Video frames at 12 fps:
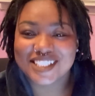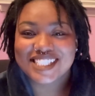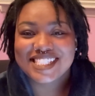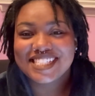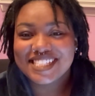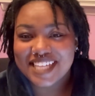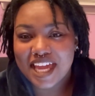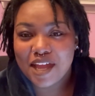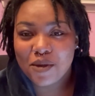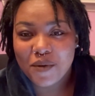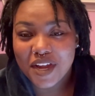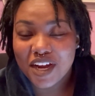
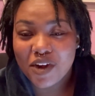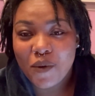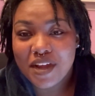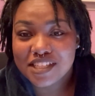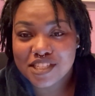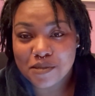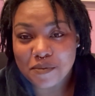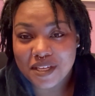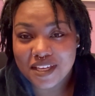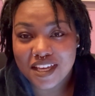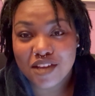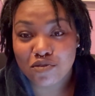Today we are going to
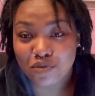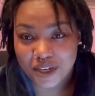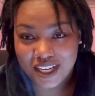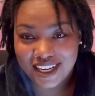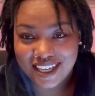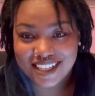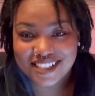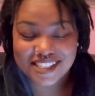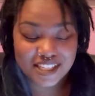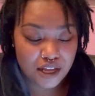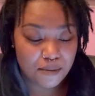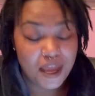be reading
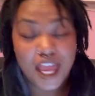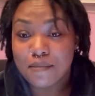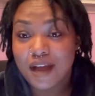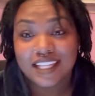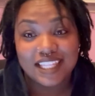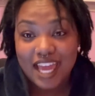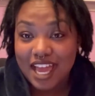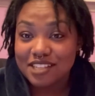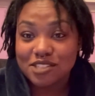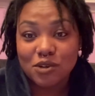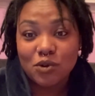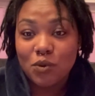some Am I the
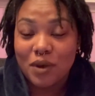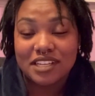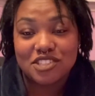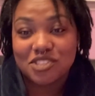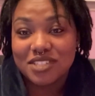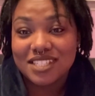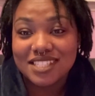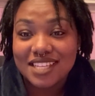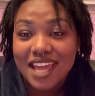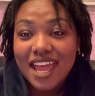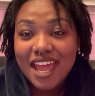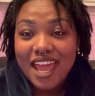Asshole questions
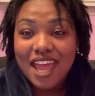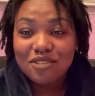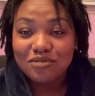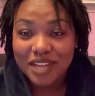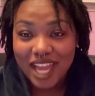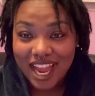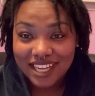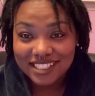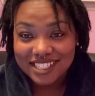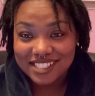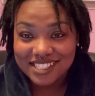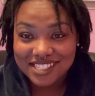and
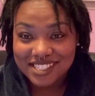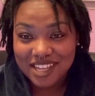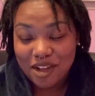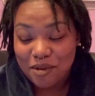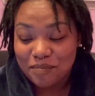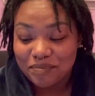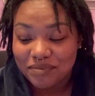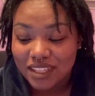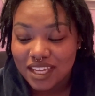reacting to some.